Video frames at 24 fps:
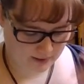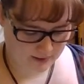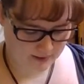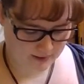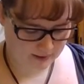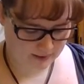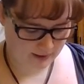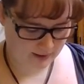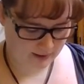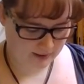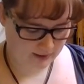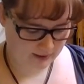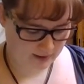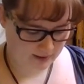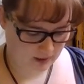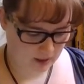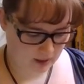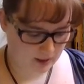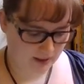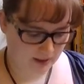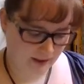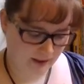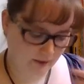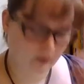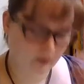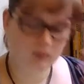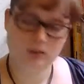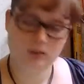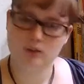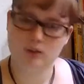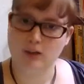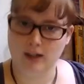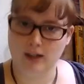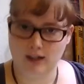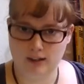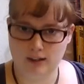and then deki nai,
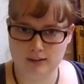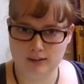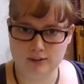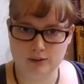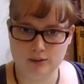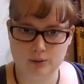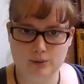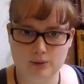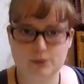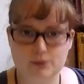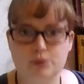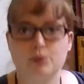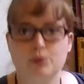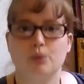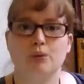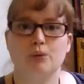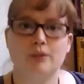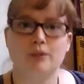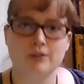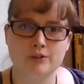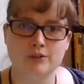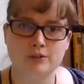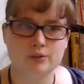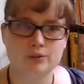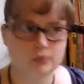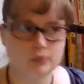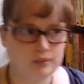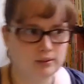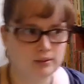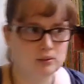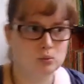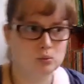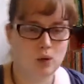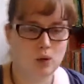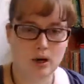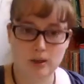you can't do it, so this is a
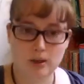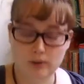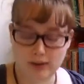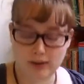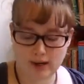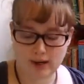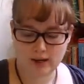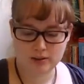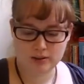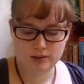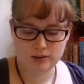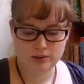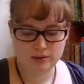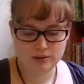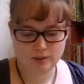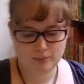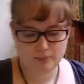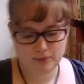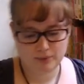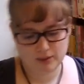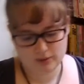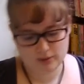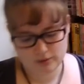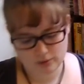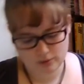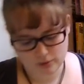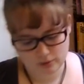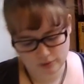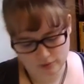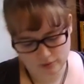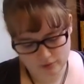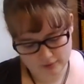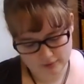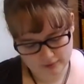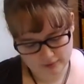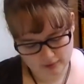reason why you can't do something. So
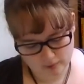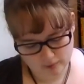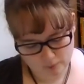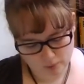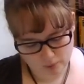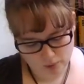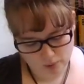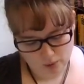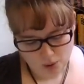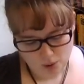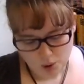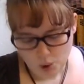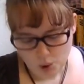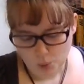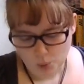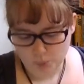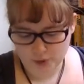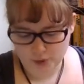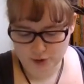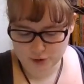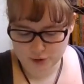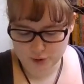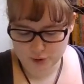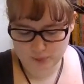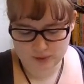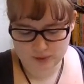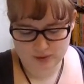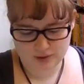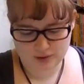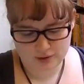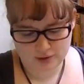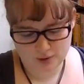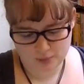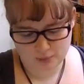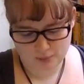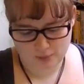for example, we are too
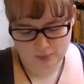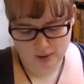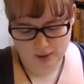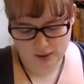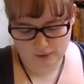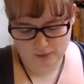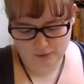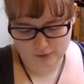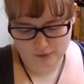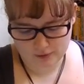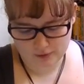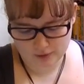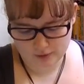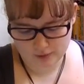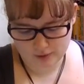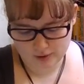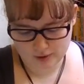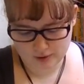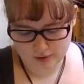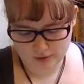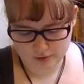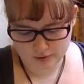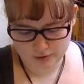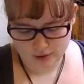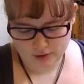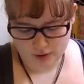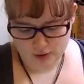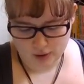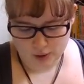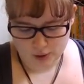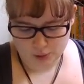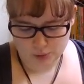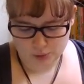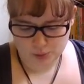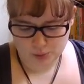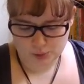busy to prepare for New Year's,
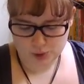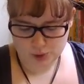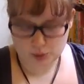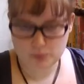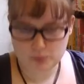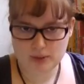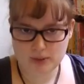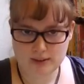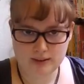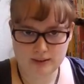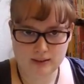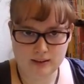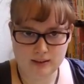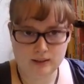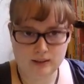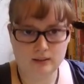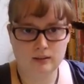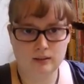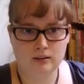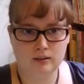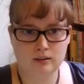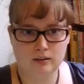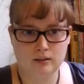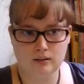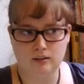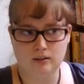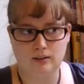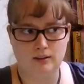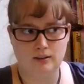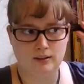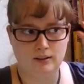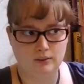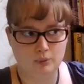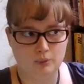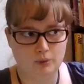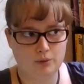so too busy,
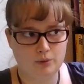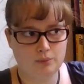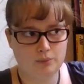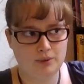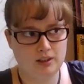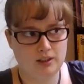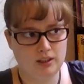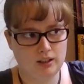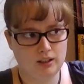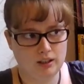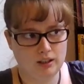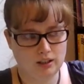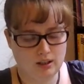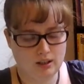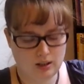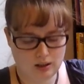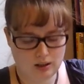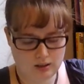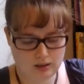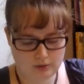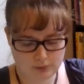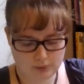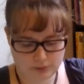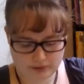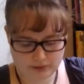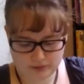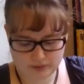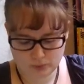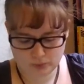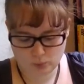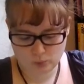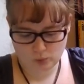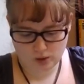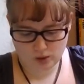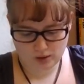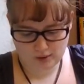it would be the
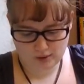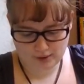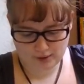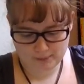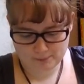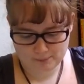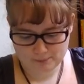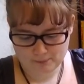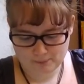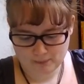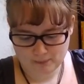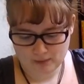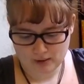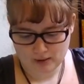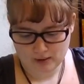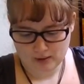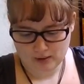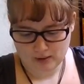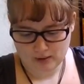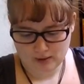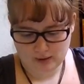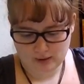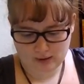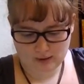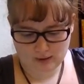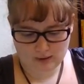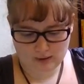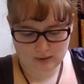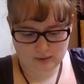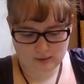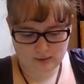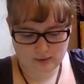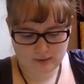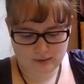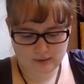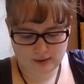reason why,
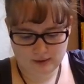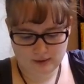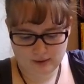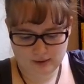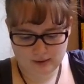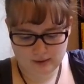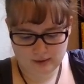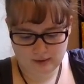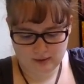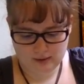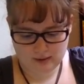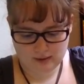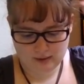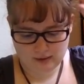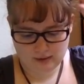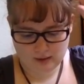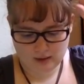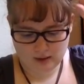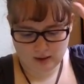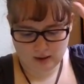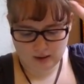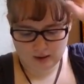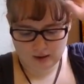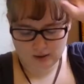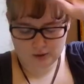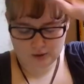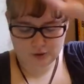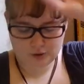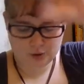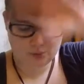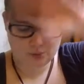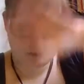and then to